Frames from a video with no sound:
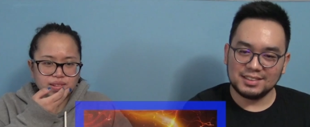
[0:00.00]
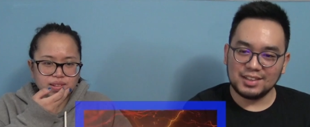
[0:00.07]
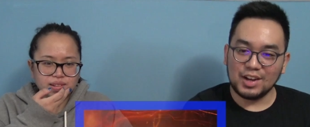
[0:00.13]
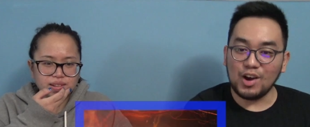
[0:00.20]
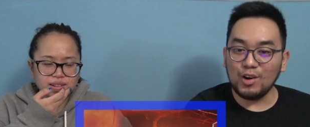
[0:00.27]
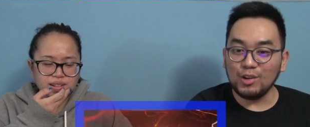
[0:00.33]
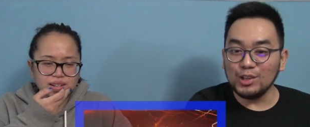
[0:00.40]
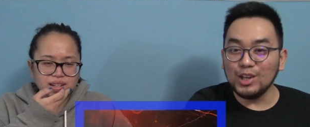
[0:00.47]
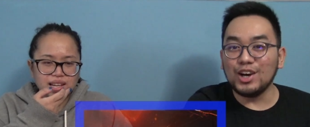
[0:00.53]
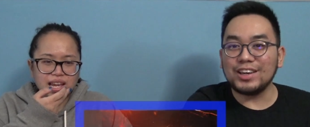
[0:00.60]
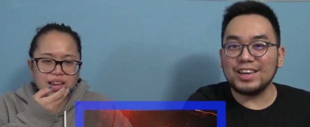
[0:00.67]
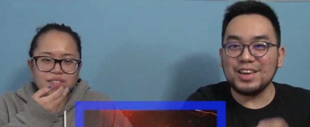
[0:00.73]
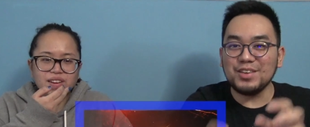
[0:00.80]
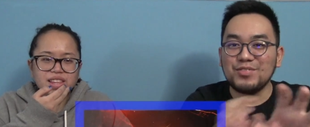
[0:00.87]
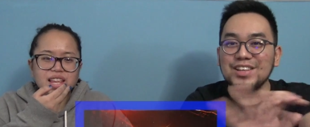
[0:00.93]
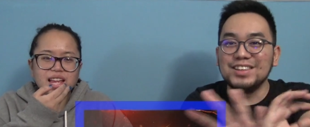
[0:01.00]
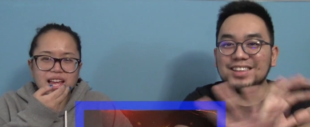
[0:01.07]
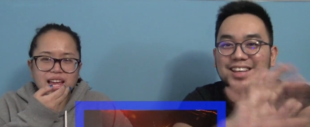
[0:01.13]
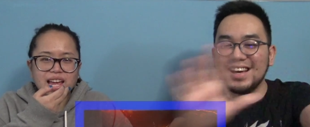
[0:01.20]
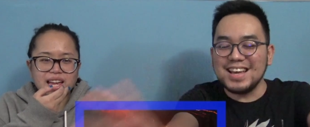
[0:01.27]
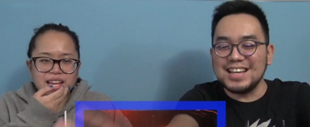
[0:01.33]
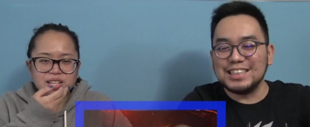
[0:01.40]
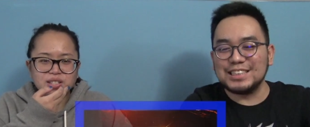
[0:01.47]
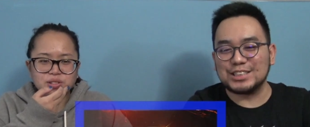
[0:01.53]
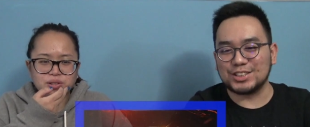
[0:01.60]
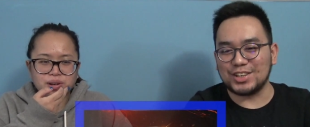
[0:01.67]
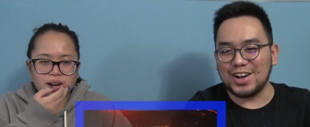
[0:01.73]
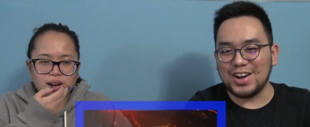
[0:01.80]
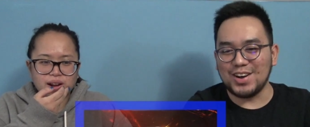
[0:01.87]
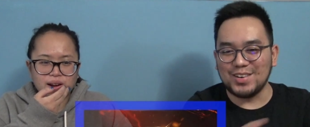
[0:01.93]
Speaker 1: Oh look, even, even the, the
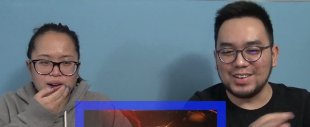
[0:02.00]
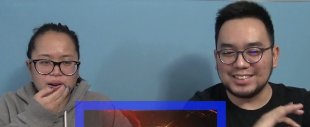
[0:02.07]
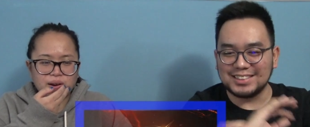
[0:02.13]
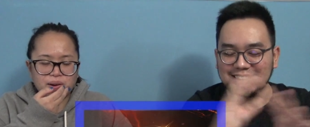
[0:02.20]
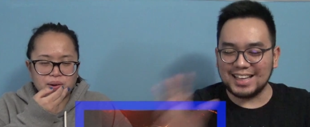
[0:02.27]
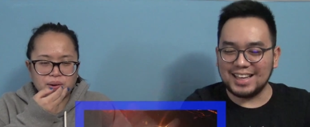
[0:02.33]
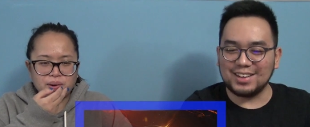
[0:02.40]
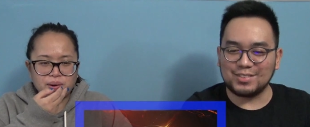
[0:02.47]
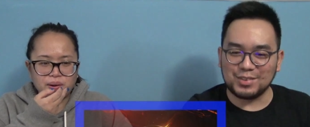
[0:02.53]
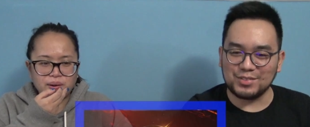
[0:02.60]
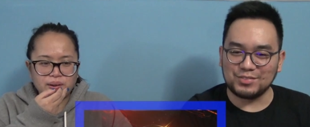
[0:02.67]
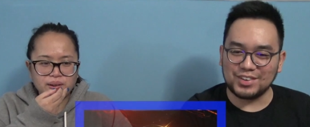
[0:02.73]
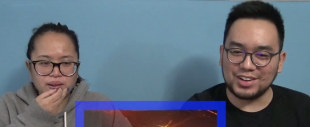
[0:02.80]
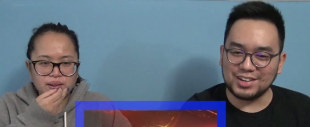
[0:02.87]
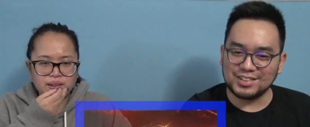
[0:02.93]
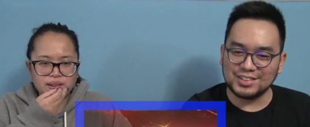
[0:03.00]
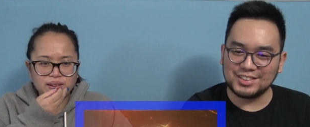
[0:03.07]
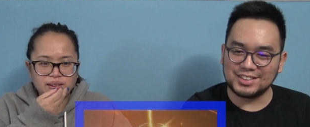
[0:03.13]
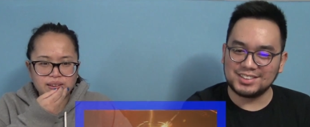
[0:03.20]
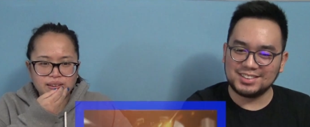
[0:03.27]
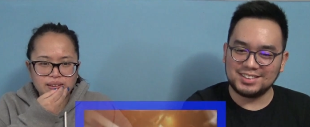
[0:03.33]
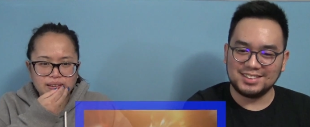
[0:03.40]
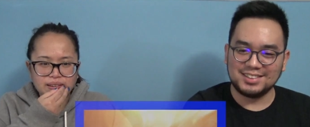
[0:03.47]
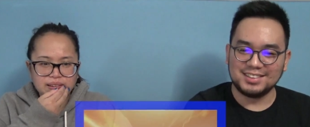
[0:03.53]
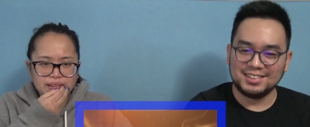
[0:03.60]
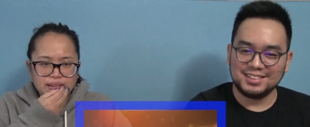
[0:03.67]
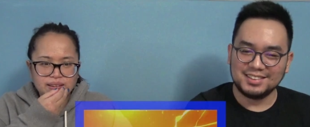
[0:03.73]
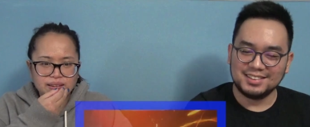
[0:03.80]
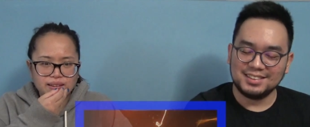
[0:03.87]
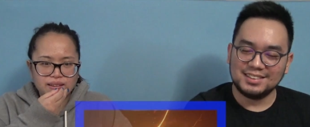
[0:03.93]
intro, intro, it's like
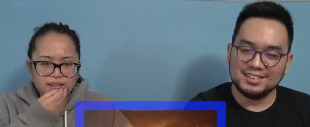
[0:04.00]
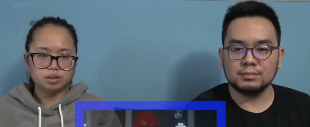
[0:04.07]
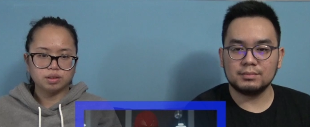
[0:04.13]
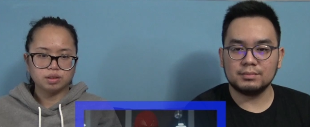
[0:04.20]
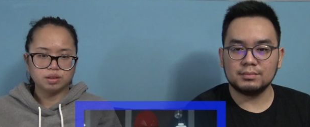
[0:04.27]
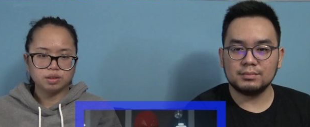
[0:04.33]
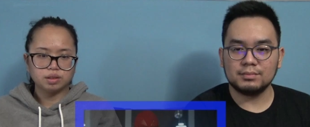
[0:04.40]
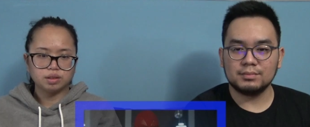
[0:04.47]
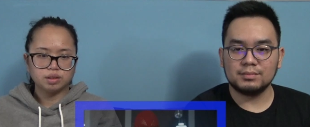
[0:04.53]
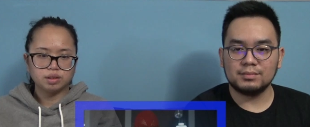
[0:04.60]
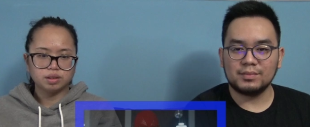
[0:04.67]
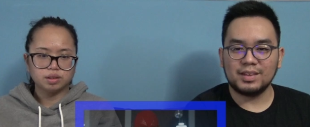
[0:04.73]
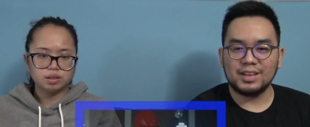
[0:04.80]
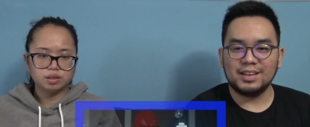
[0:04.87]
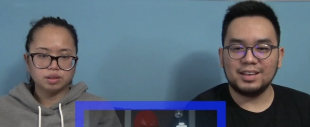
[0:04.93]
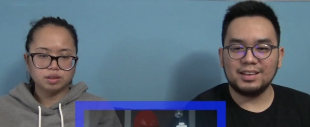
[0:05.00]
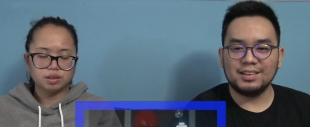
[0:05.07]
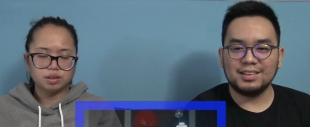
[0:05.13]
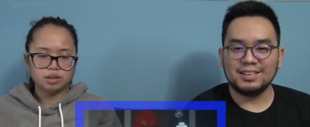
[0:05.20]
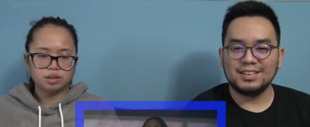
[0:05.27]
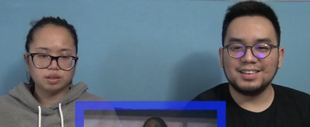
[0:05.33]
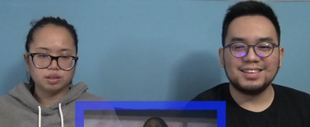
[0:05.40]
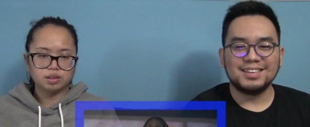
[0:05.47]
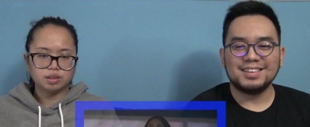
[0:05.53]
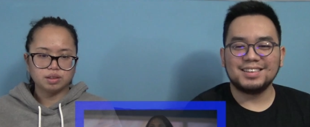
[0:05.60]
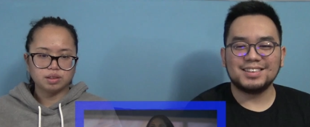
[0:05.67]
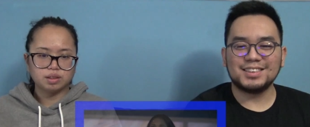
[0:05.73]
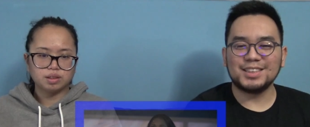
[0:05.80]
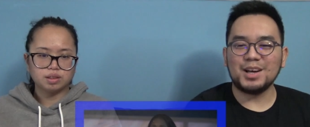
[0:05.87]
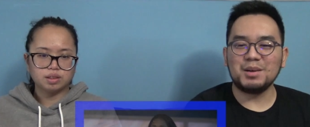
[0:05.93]
reverse. Suit up.
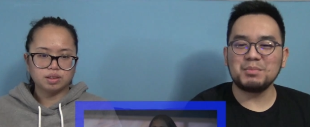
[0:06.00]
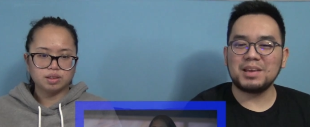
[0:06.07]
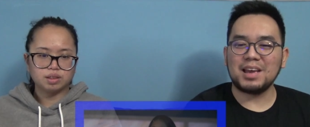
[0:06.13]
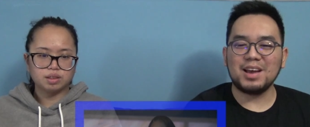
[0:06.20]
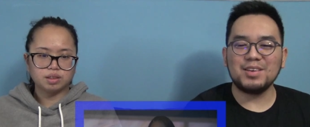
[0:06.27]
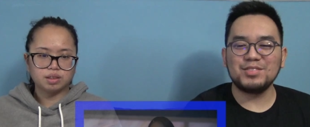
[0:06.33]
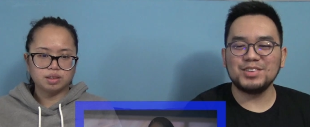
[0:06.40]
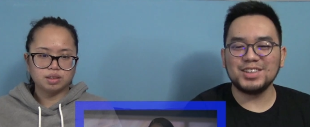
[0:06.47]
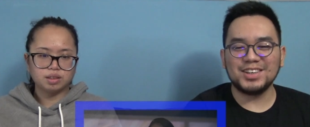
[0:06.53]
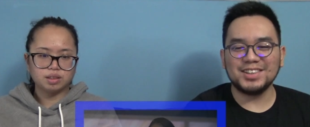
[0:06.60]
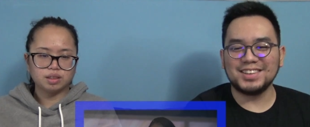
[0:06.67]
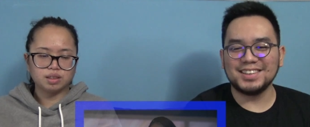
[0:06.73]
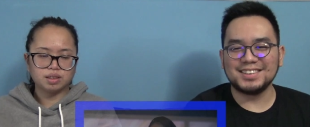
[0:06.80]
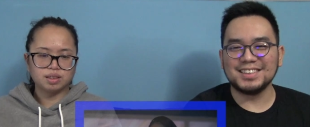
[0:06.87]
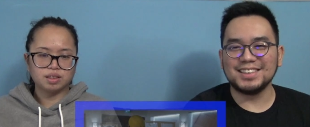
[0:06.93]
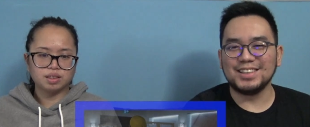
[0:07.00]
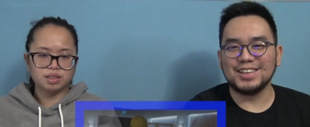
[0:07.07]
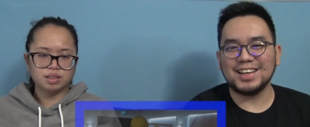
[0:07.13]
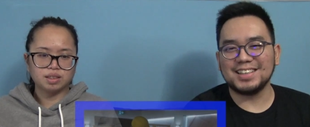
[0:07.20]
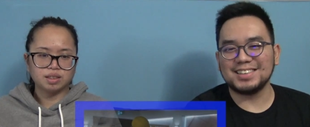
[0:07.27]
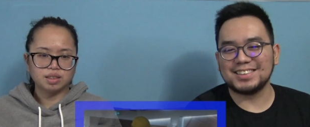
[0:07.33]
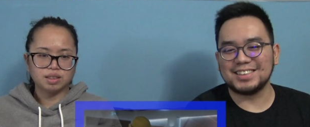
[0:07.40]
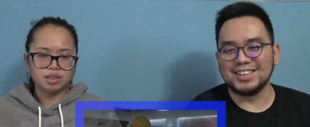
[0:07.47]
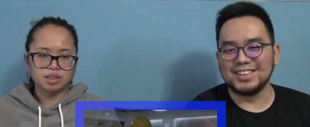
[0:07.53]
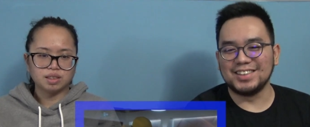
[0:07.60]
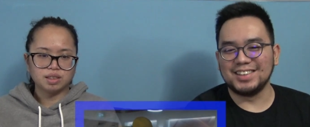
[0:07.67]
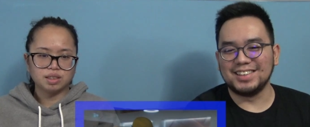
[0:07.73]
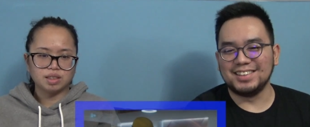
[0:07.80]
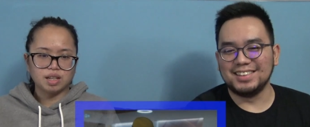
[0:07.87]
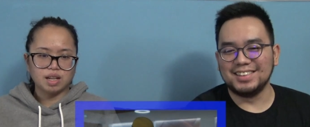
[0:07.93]
Tom Cavanagh doesn't look as
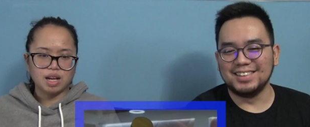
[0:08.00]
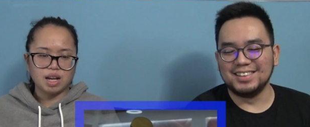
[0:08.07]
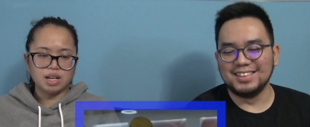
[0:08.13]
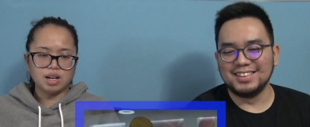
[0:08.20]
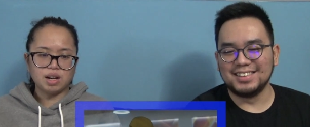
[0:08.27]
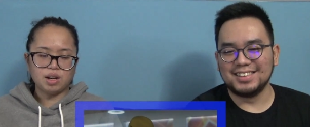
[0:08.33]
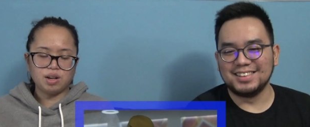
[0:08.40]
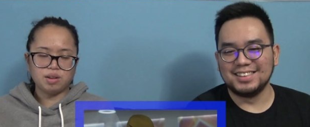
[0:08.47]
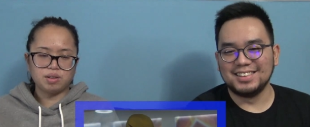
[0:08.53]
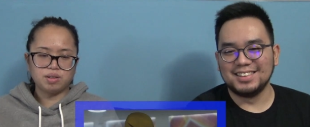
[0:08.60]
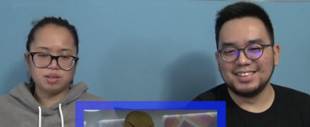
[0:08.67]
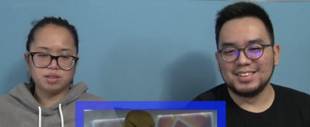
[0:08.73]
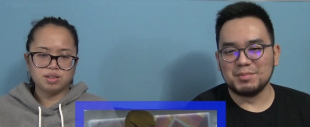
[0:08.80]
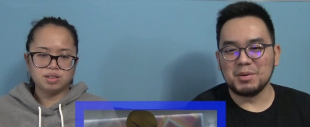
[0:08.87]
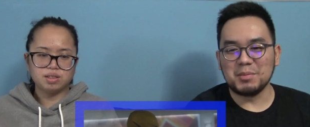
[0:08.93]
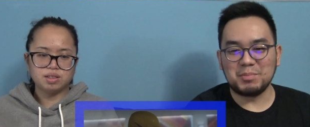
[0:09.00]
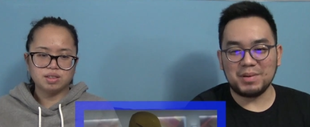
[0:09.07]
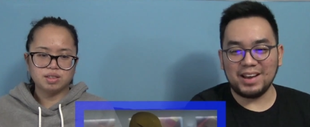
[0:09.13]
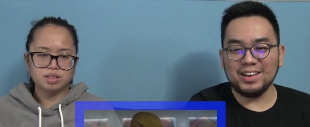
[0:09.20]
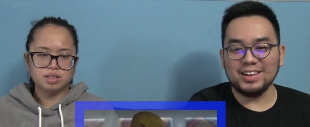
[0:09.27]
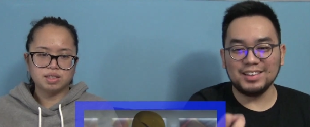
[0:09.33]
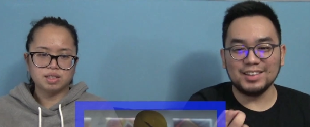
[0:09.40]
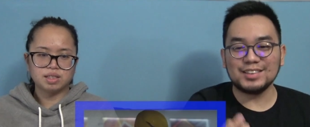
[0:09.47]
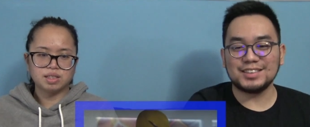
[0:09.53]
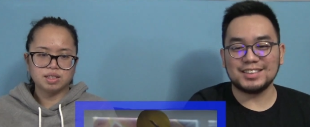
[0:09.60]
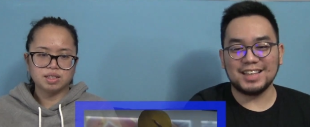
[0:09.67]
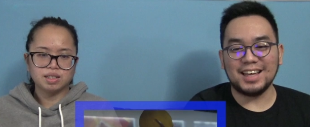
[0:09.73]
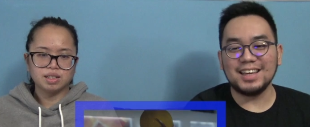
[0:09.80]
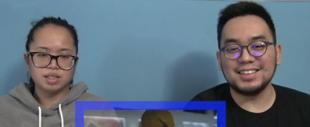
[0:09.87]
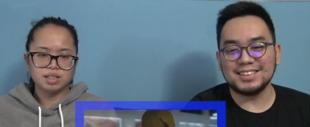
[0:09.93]
good. I know. But Barry looks
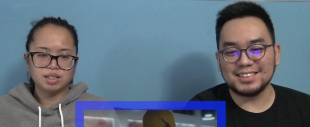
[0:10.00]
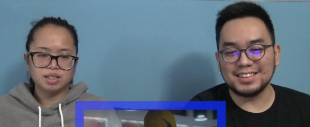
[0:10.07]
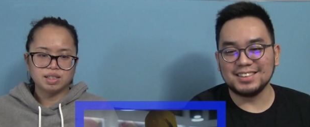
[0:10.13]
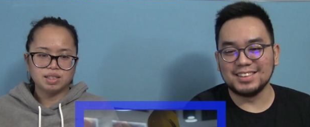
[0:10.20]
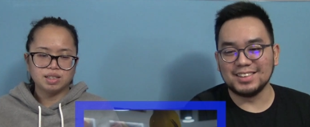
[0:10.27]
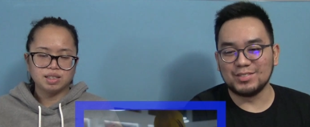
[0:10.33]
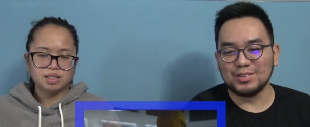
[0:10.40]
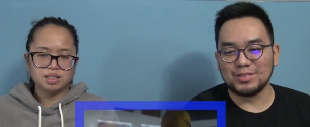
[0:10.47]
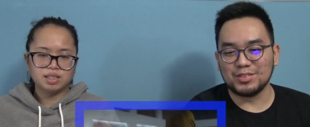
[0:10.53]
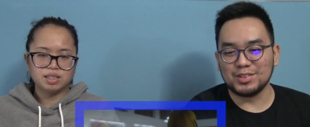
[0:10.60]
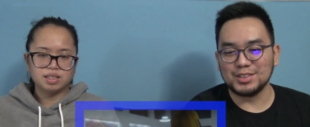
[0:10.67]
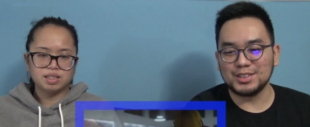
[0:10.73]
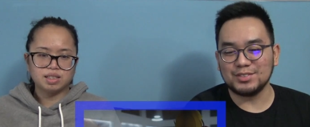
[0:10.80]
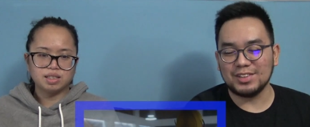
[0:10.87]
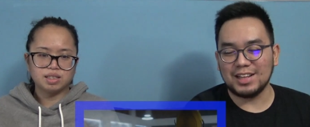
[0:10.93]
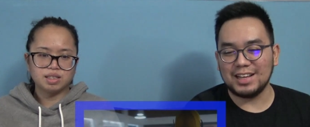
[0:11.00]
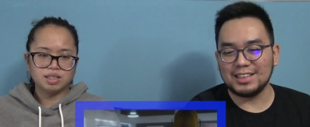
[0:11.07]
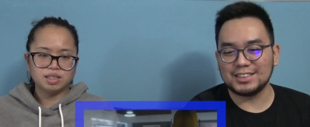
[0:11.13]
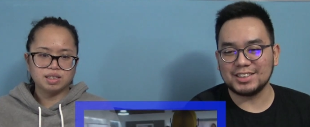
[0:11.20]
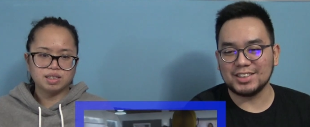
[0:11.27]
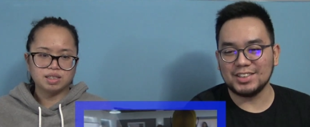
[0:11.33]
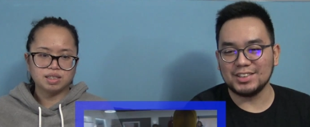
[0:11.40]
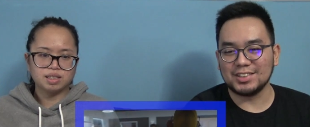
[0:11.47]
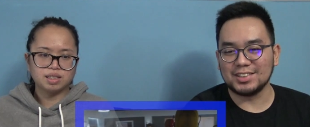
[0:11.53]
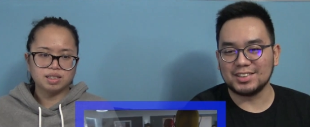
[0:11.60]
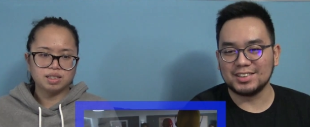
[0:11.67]
nice in the reverse flash color.